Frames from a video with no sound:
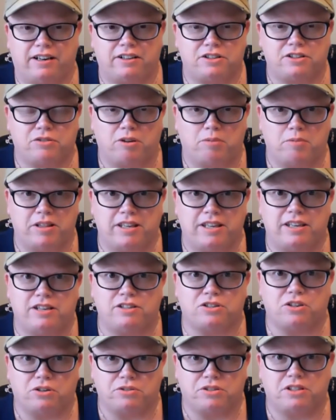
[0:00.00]
So I'm on the
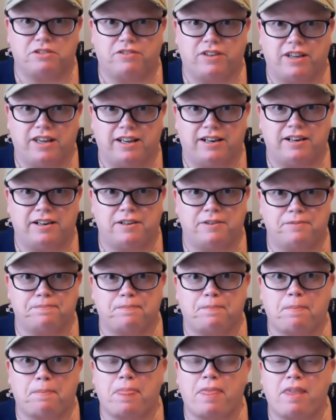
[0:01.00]
east coast of
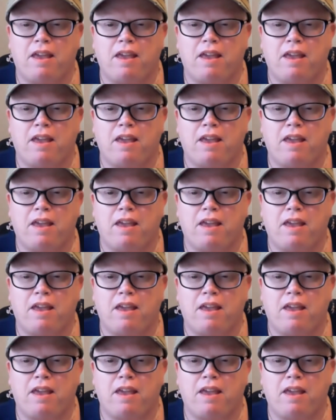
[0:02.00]
Canada.